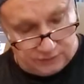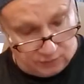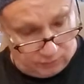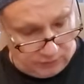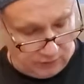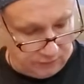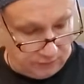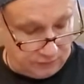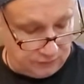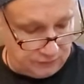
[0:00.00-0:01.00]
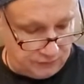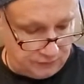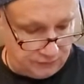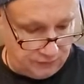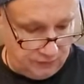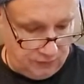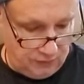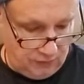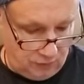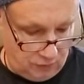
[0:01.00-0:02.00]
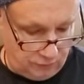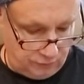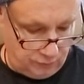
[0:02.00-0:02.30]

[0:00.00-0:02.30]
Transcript: how big I think this is. Over your